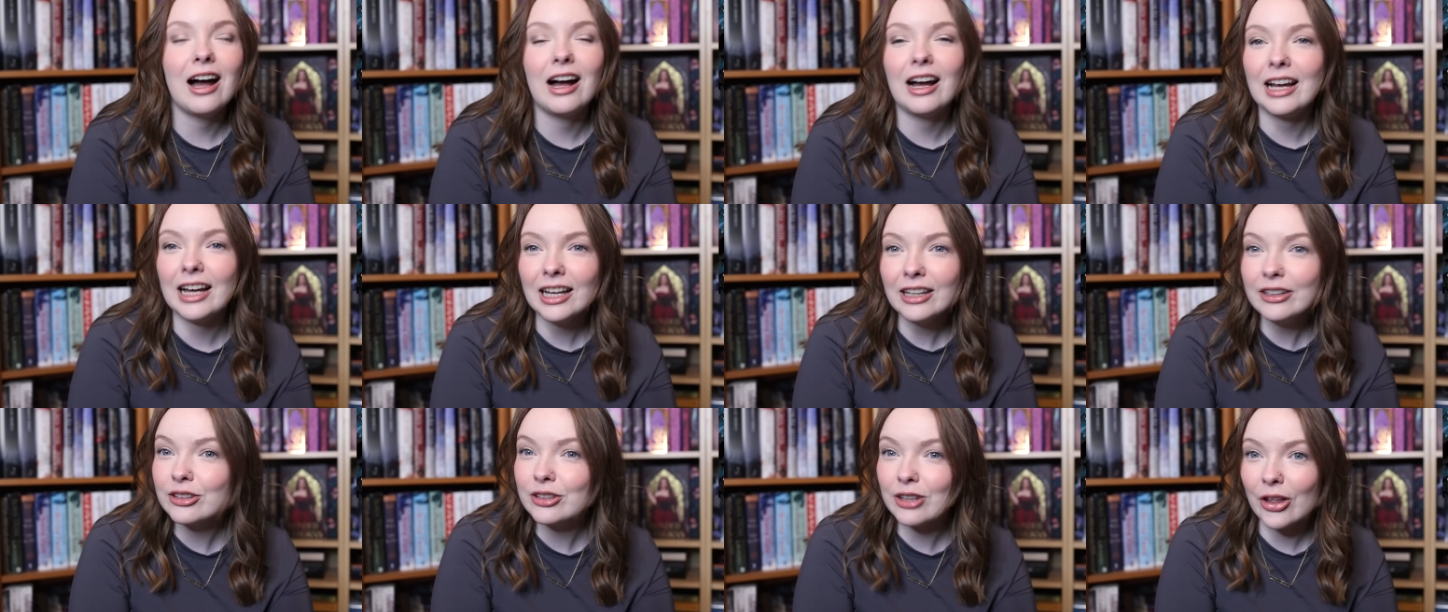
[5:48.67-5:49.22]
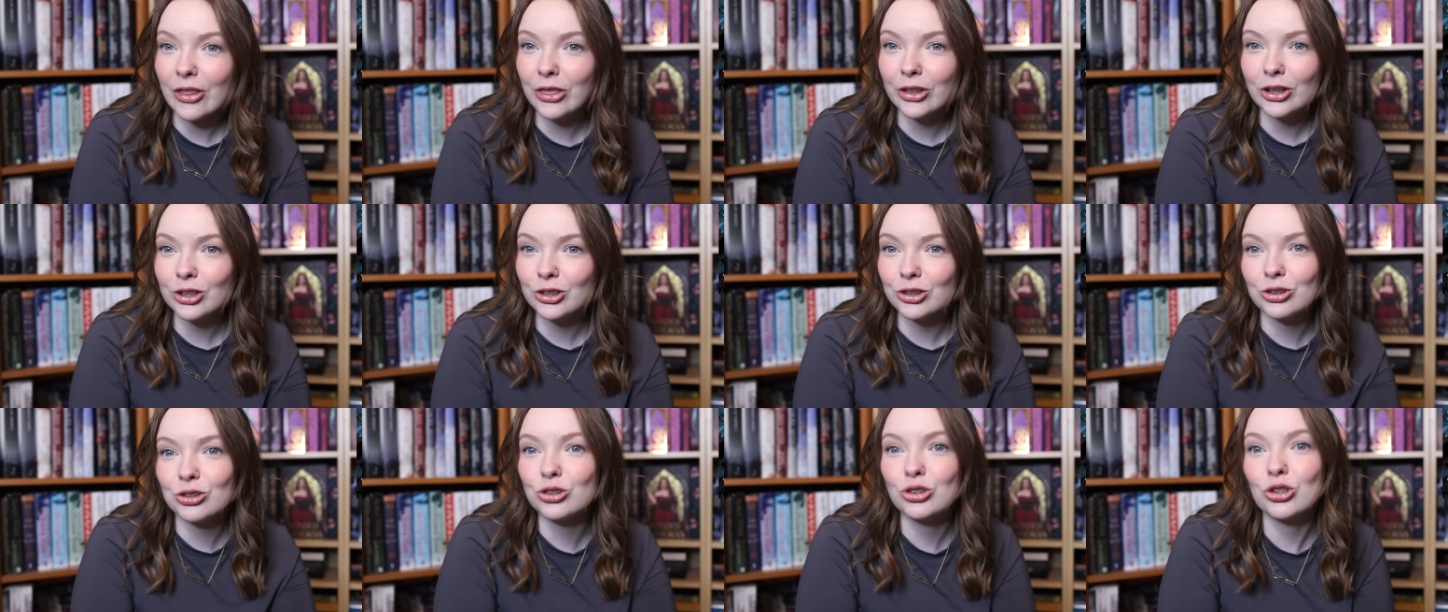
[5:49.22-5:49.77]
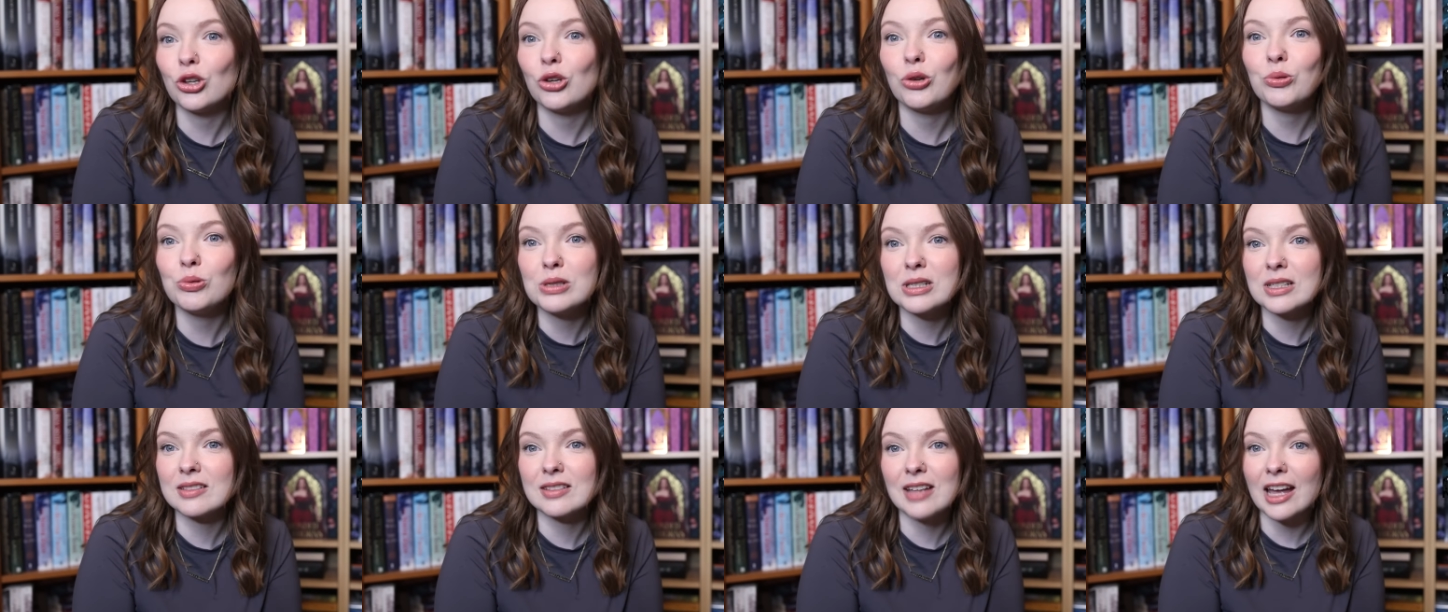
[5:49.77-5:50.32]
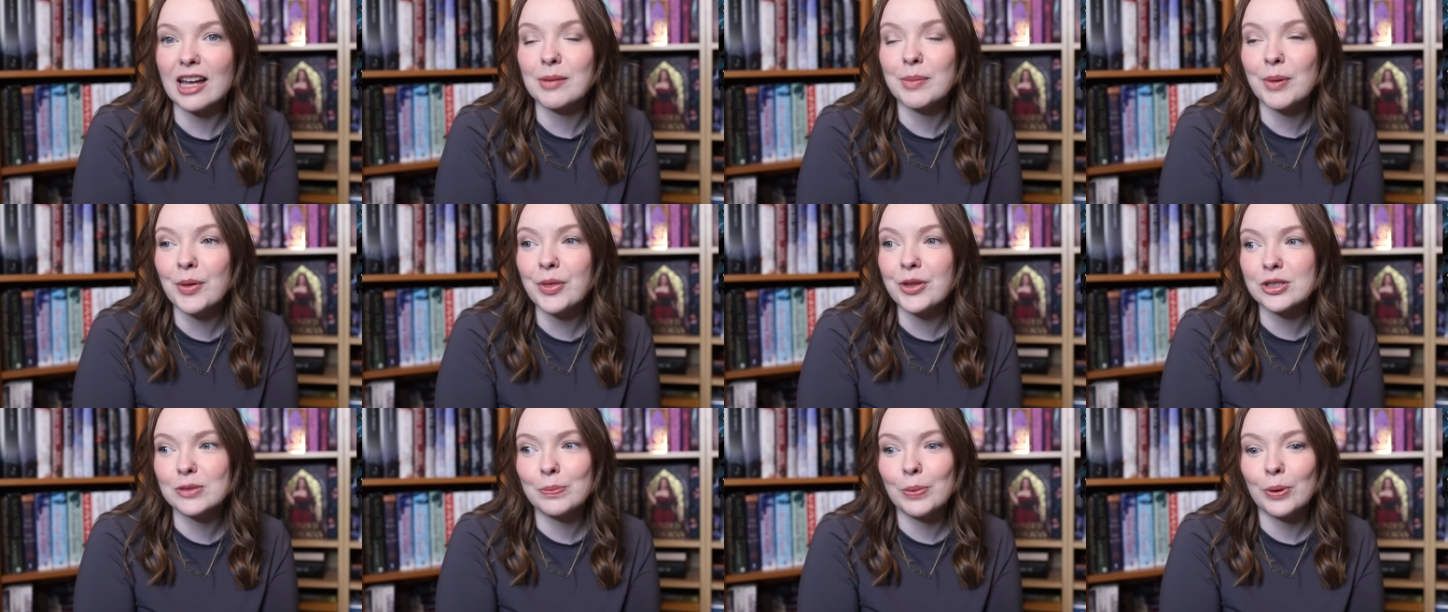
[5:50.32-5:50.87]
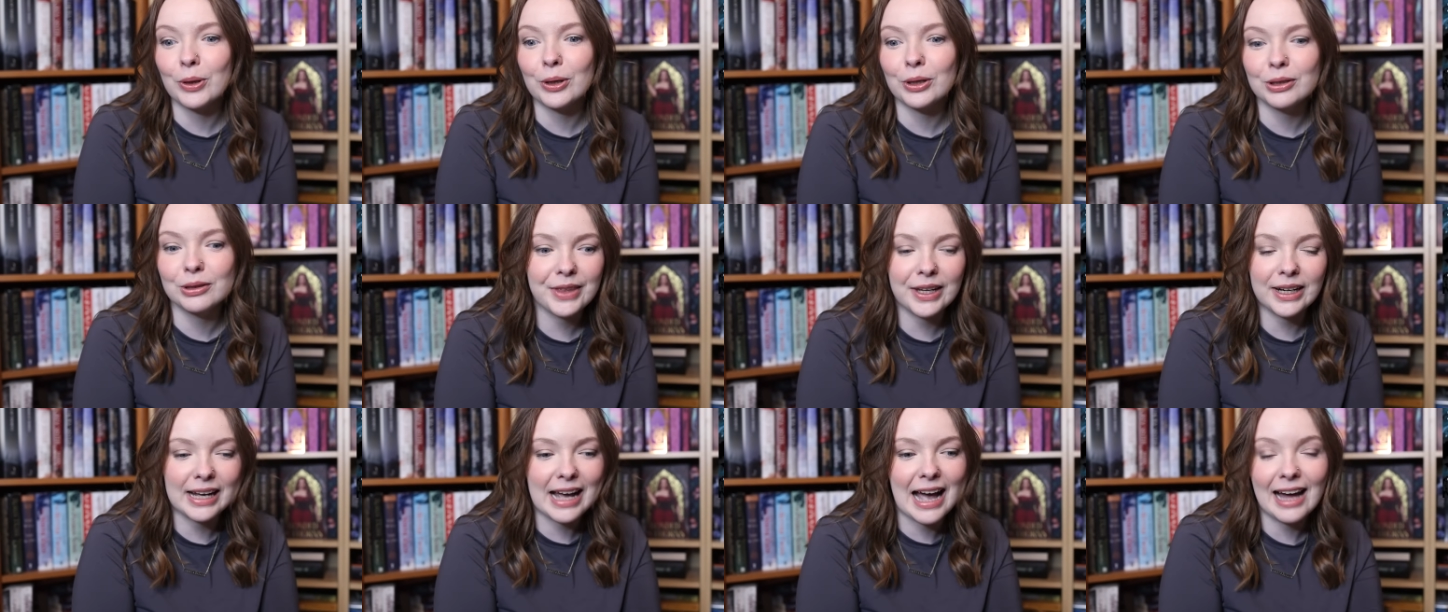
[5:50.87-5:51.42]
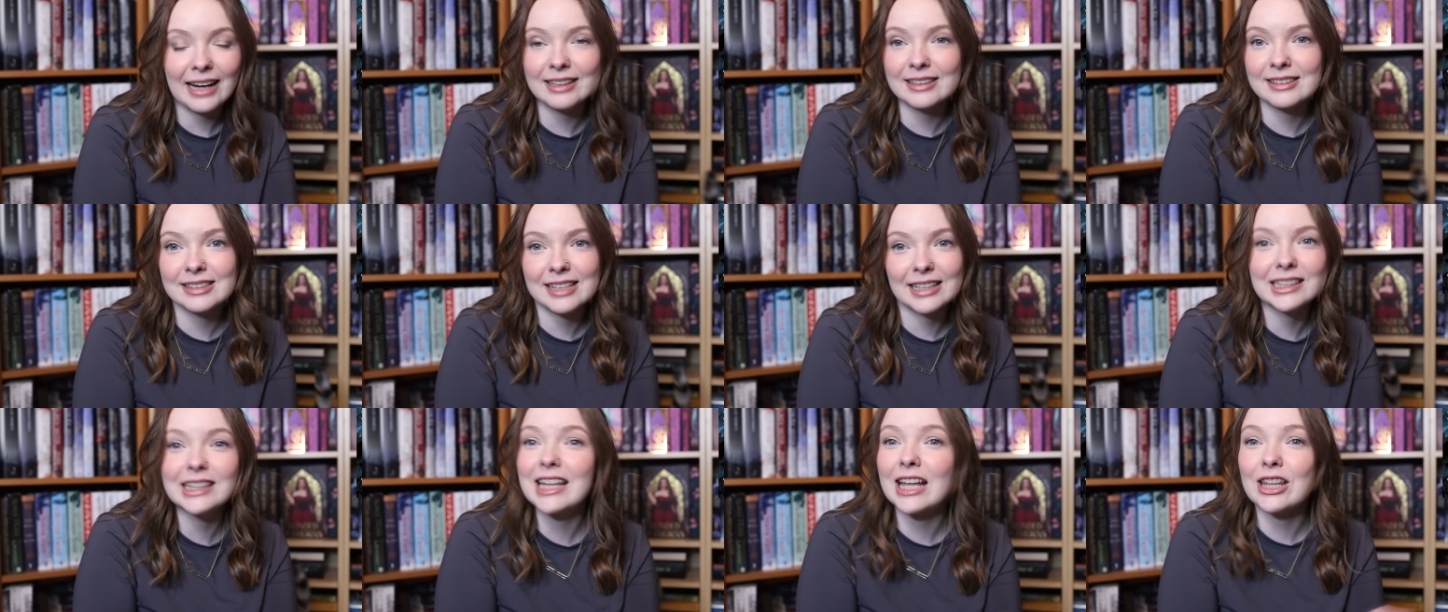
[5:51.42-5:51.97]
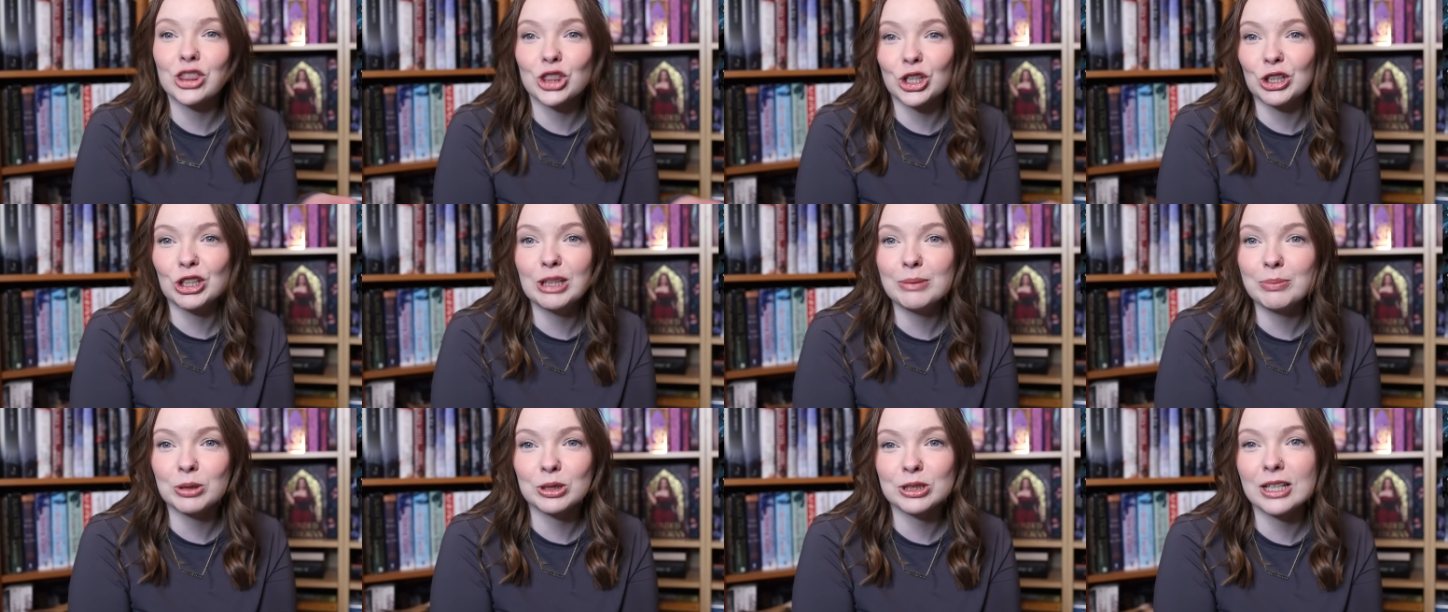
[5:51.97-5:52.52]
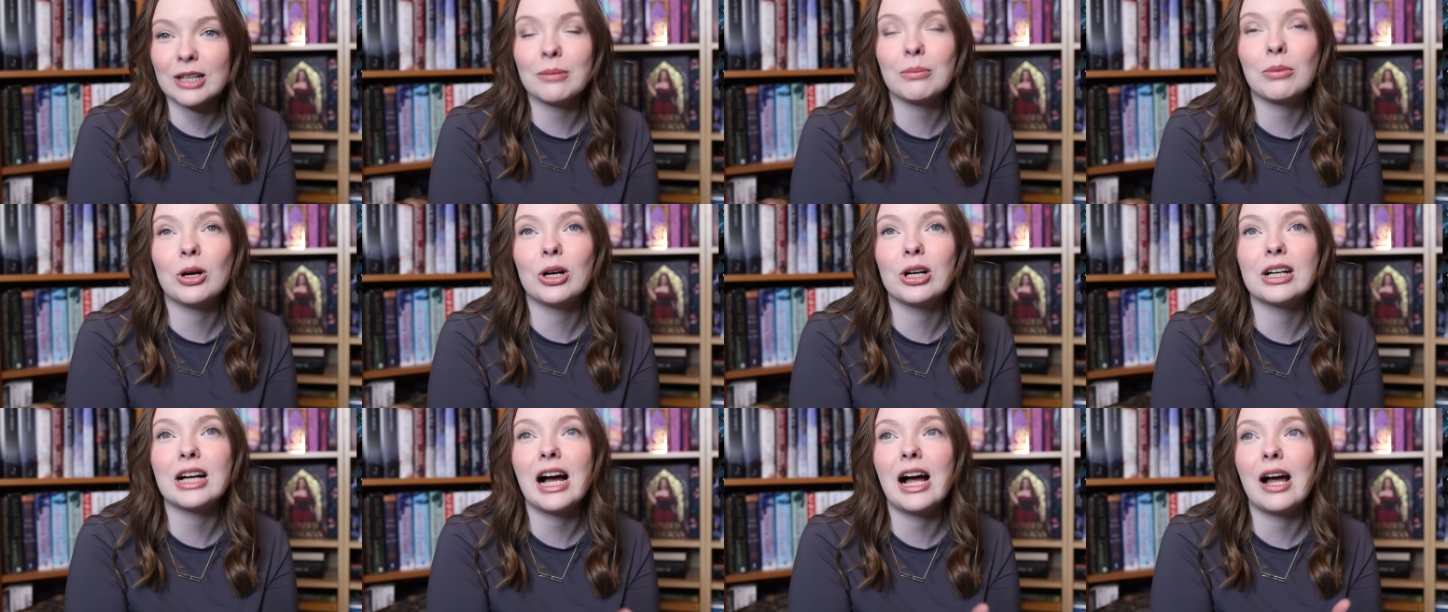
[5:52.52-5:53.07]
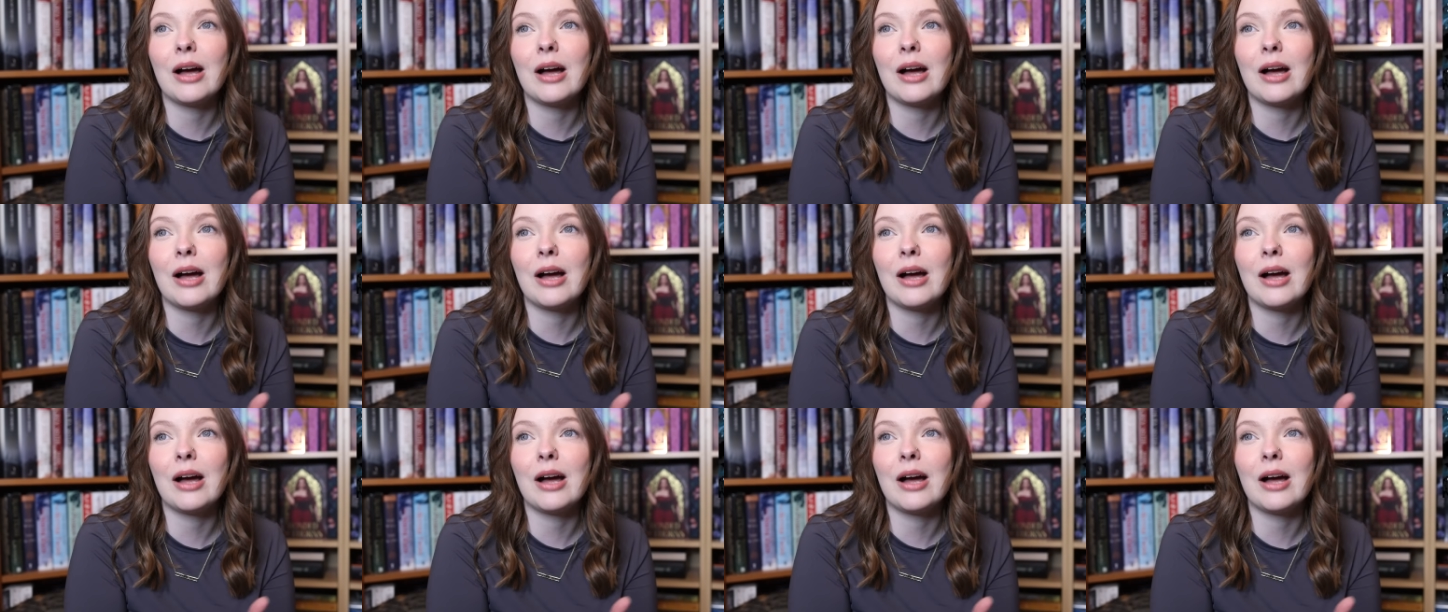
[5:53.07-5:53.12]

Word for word: I had nothing new to say about this book that I hadn't said at that 30% mark.